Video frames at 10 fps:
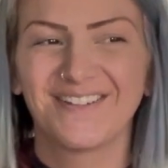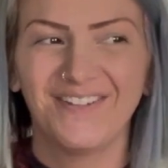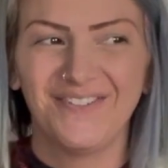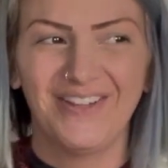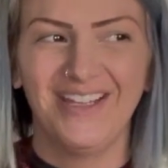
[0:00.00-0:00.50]

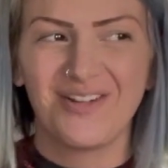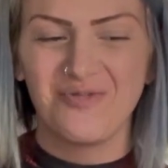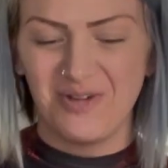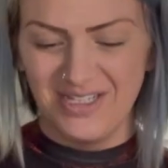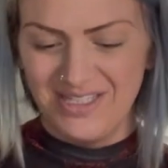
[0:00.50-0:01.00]
only been like
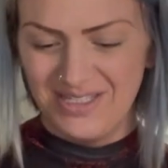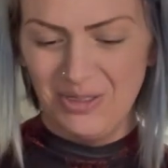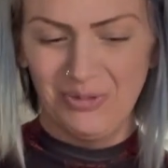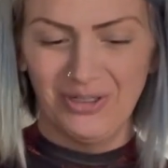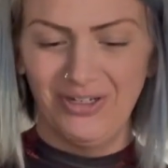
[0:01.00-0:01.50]
one
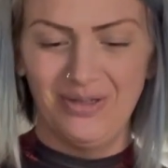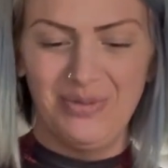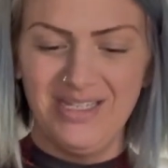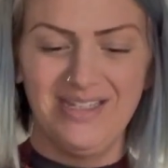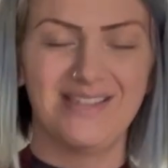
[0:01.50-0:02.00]
super good
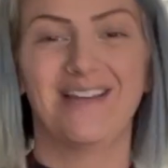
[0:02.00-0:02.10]
piece.